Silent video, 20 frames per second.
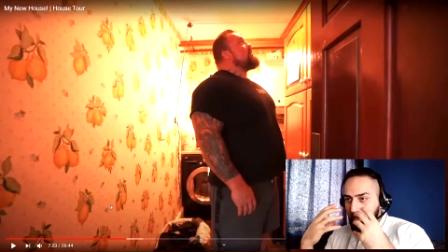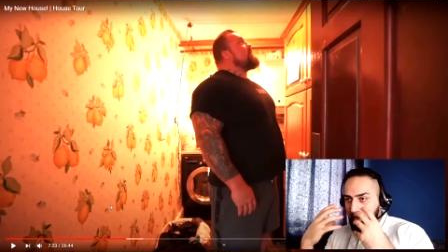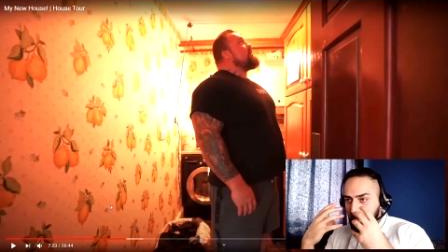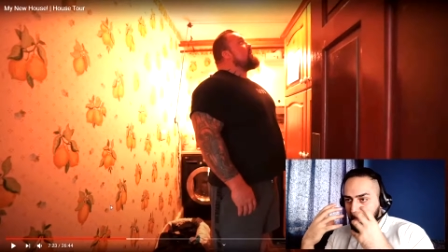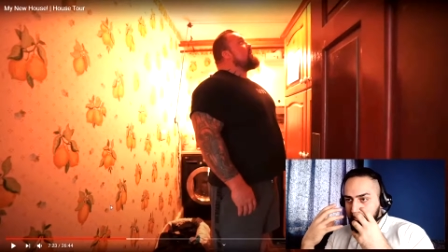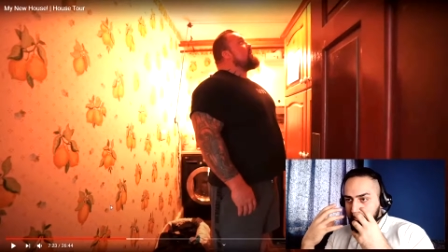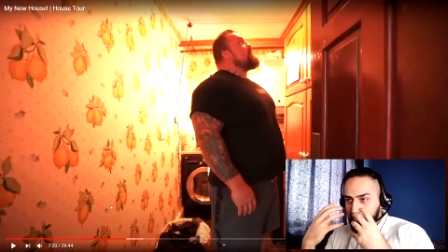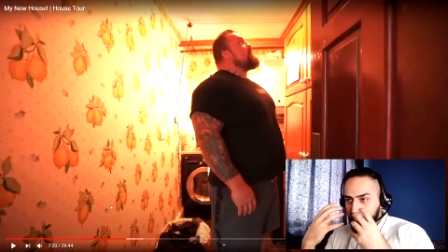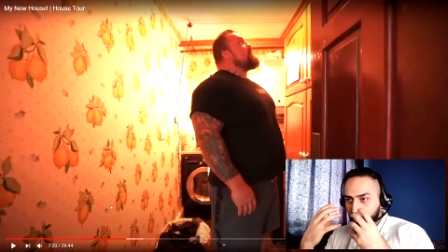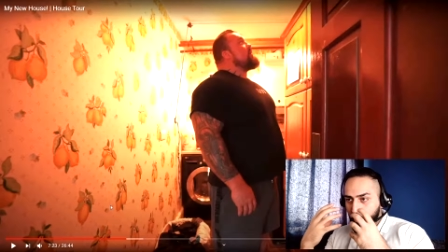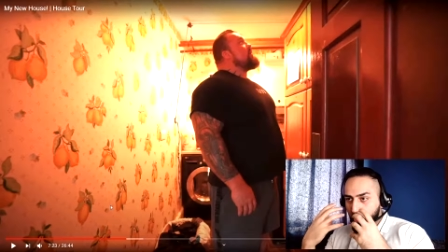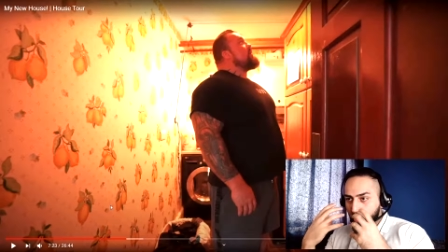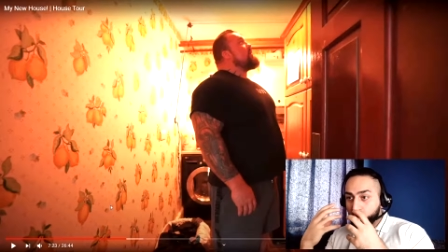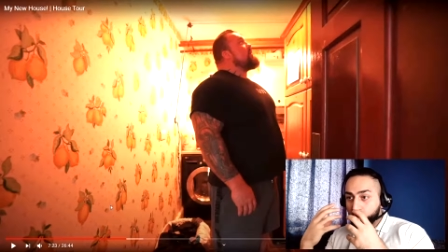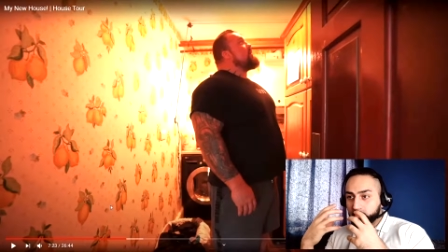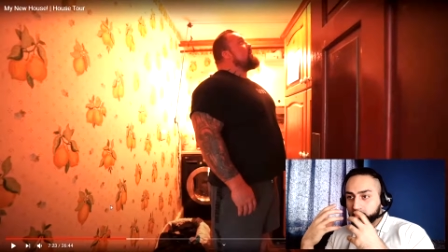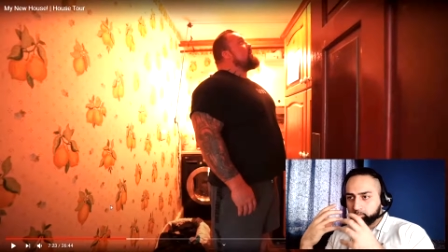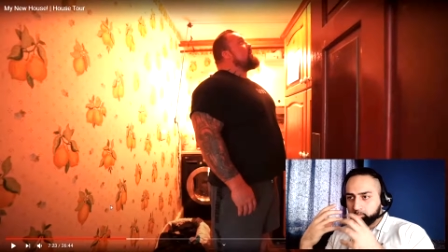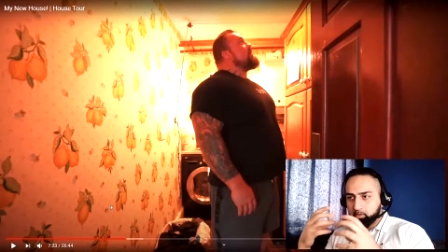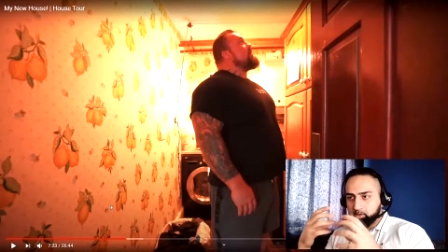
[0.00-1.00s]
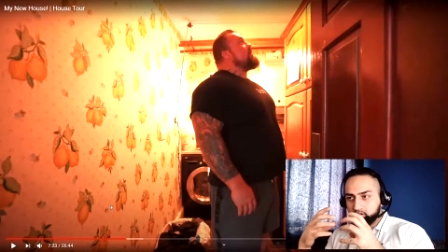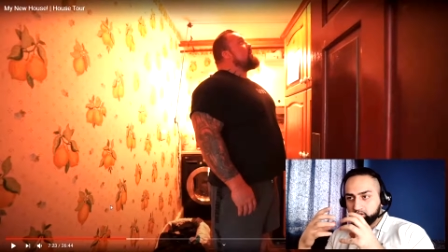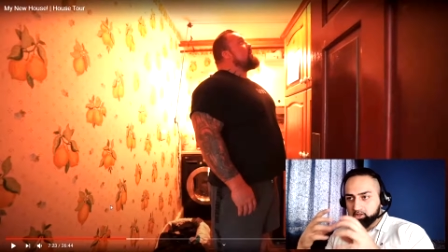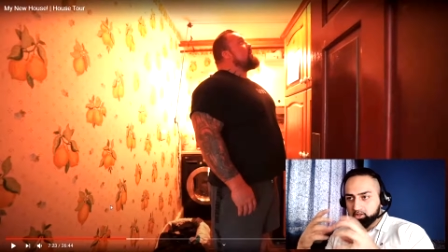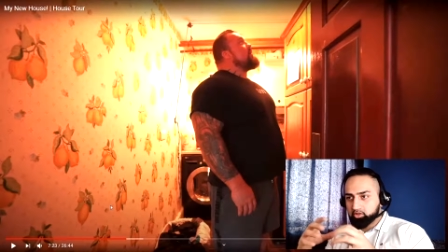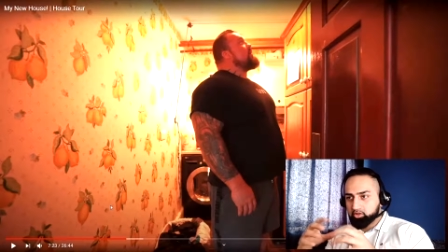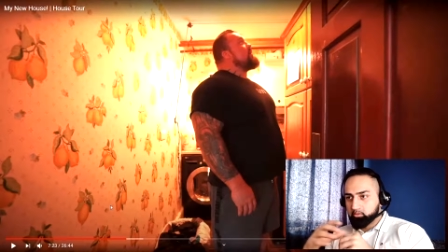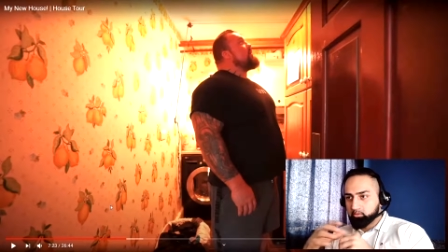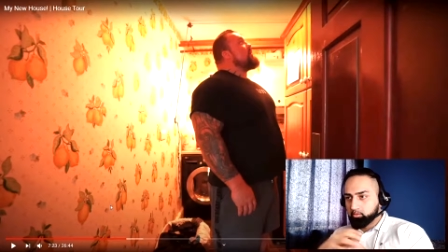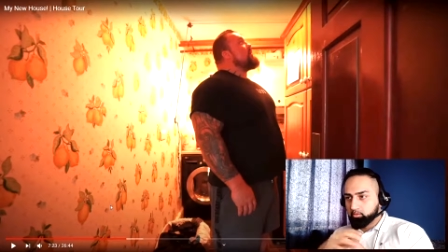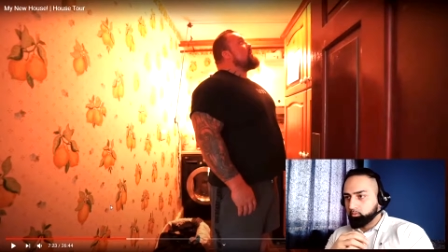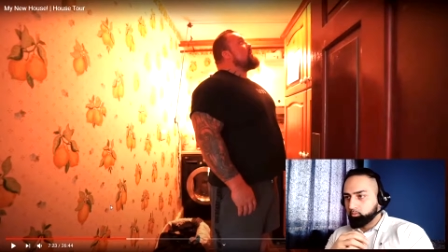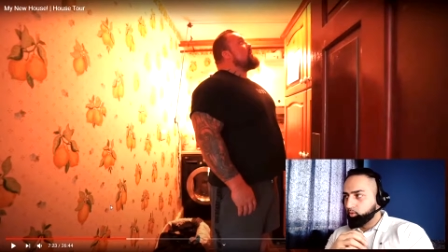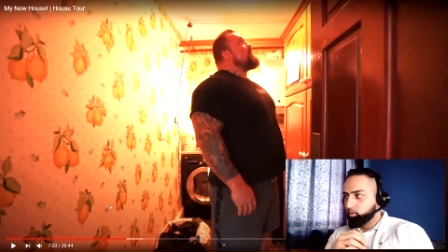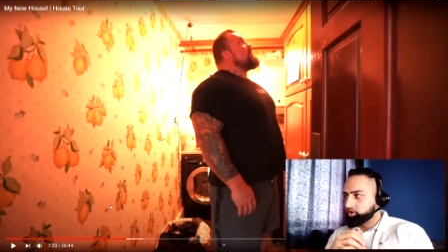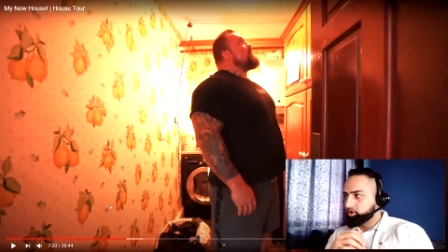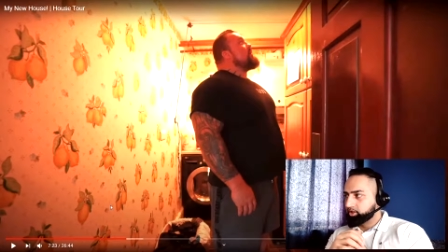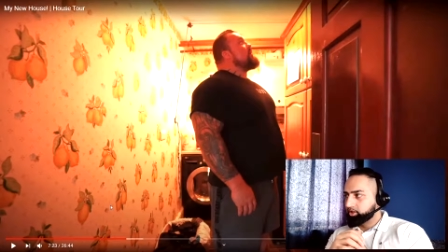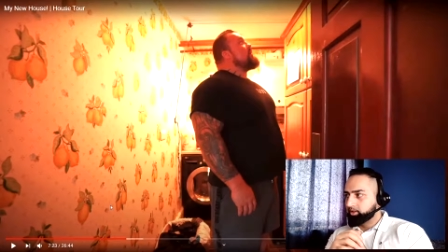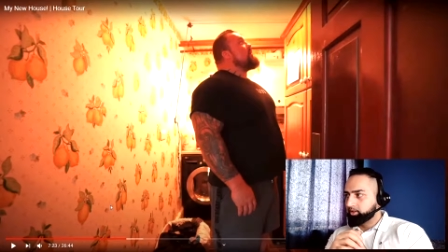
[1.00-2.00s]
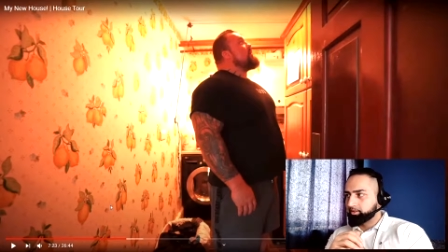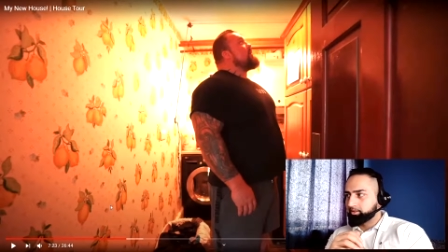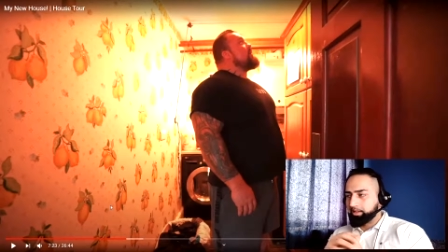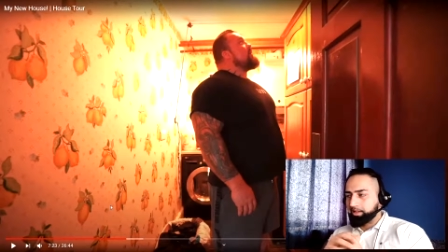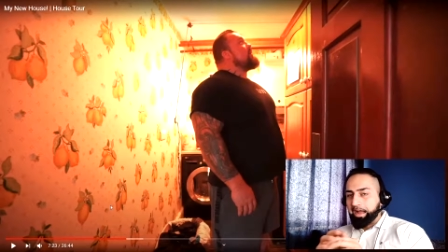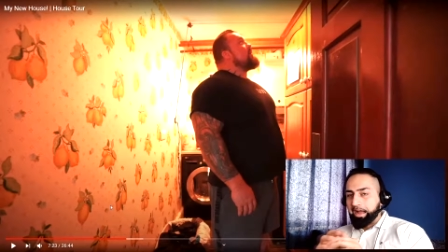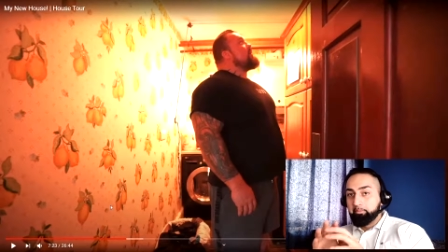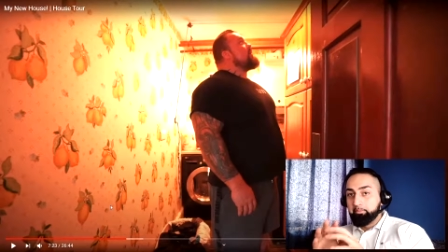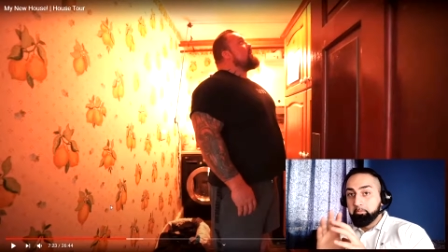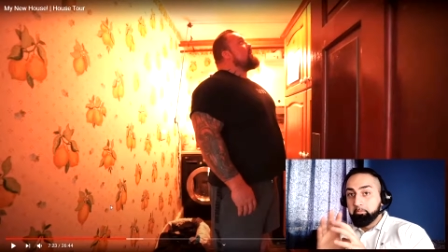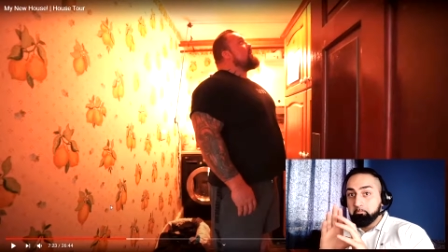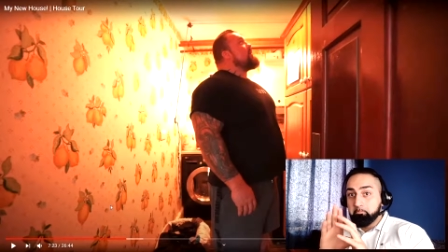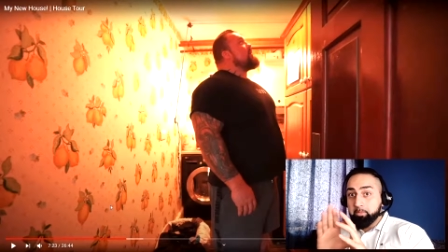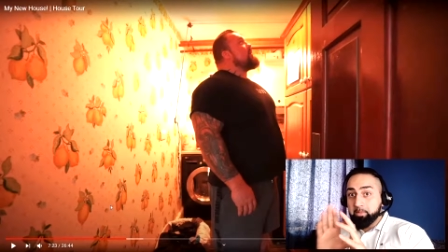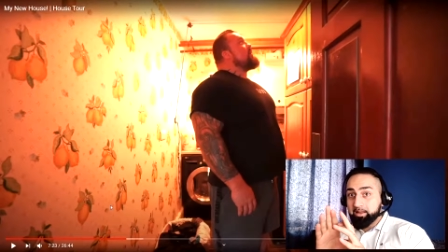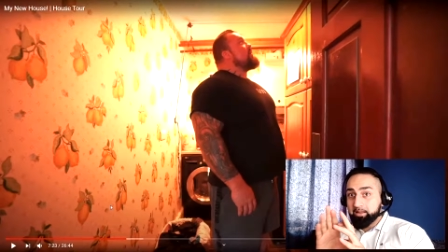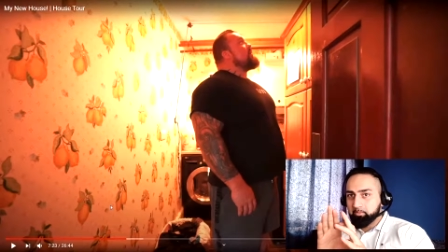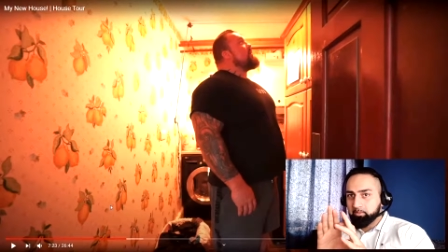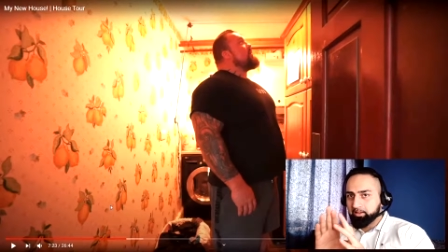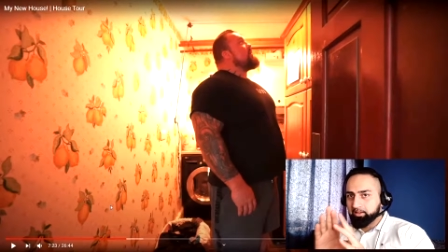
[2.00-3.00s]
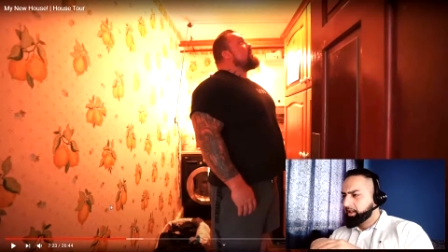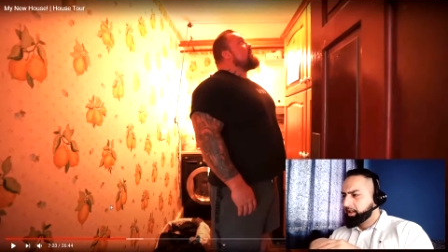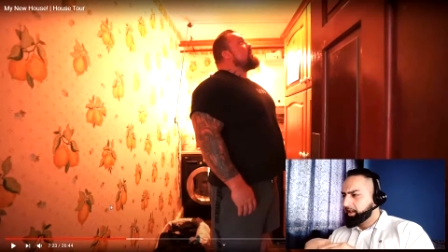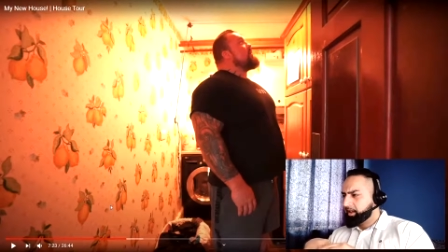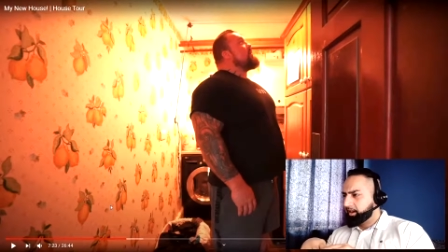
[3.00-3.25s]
eyes hurt by just watching this. I'm a minimalist.